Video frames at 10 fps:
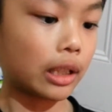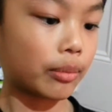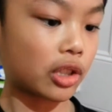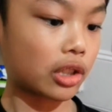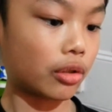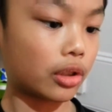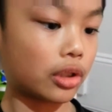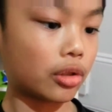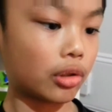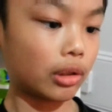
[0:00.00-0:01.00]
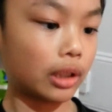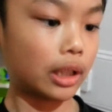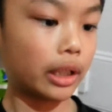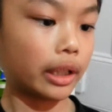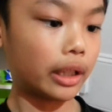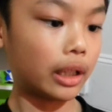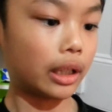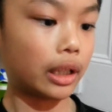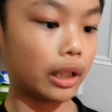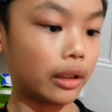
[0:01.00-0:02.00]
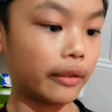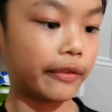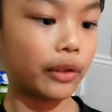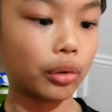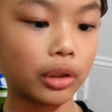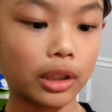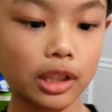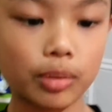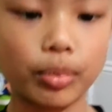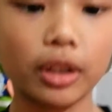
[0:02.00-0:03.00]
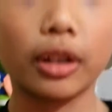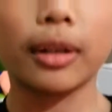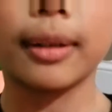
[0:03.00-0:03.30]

I'm just going to unfold this bit.